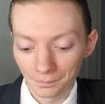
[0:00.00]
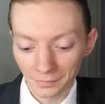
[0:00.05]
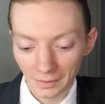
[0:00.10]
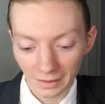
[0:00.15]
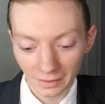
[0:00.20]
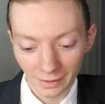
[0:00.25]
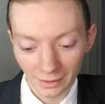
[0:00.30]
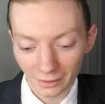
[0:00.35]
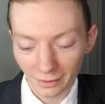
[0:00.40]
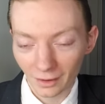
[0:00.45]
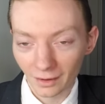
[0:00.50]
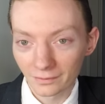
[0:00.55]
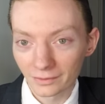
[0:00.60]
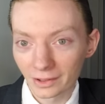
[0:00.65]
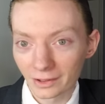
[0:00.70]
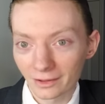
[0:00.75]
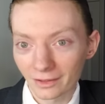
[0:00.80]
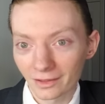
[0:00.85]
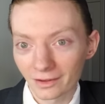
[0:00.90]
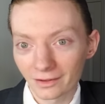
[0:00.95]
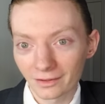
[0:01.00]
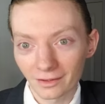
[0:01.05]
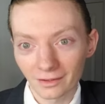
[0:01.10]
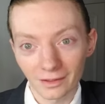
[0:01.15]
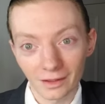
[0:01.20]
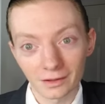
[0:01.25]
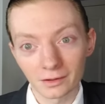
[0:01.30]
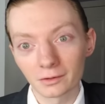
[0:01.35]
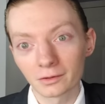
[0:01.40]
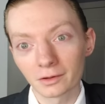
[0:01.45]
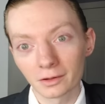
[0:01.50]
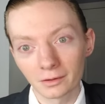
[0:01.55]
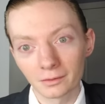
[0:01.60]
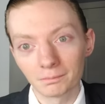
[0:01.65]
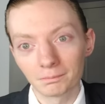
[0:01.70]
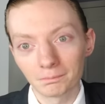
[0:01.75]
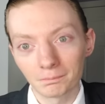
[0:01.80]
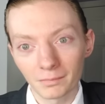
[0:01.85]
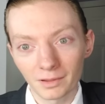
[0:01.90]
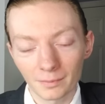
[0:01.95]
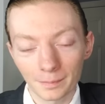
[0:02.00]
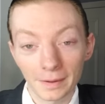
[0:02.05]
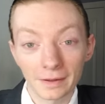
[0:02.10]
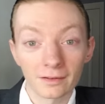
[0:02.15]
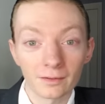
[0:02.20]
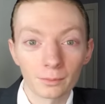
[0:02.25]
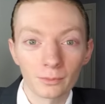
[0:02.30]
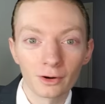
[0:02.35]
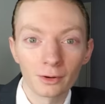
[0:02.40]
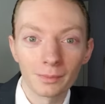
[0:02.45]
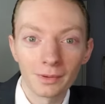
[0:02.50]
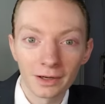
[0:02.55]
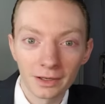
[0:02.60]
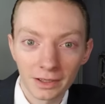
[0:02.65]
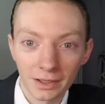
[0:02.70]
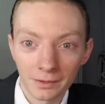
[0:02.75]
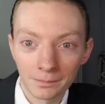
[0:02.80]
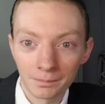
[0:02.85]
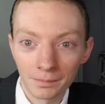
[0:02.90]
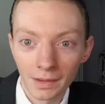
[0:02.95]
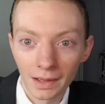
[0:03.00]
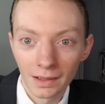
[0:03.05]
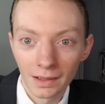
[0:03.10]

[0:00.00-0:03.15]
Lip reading: and that's obviously so that you could spend more money.